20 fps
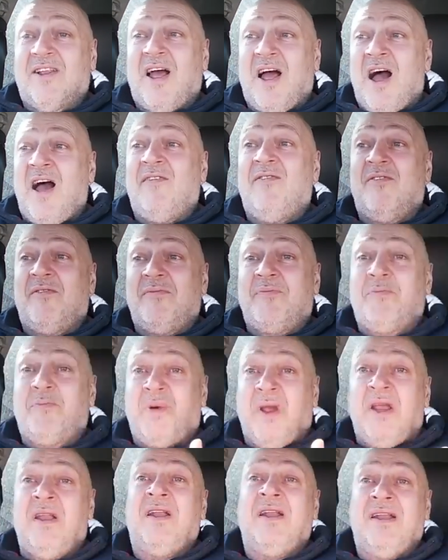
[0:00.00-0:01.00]
I've
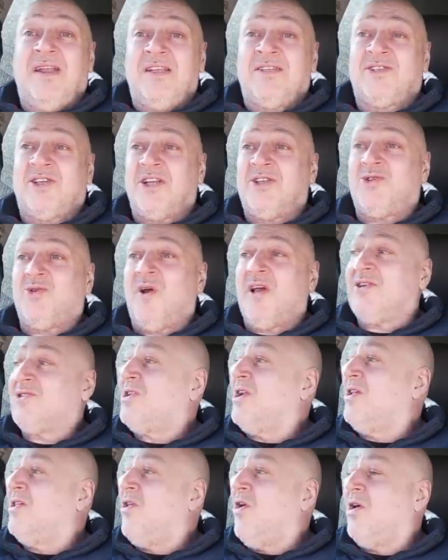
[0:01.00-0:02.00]
been in this
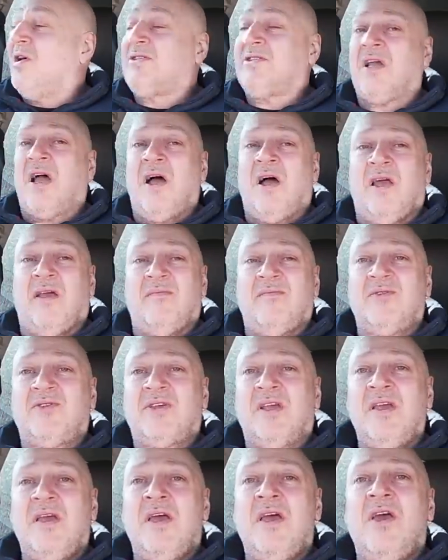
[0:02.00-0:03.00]
situation a lot of times.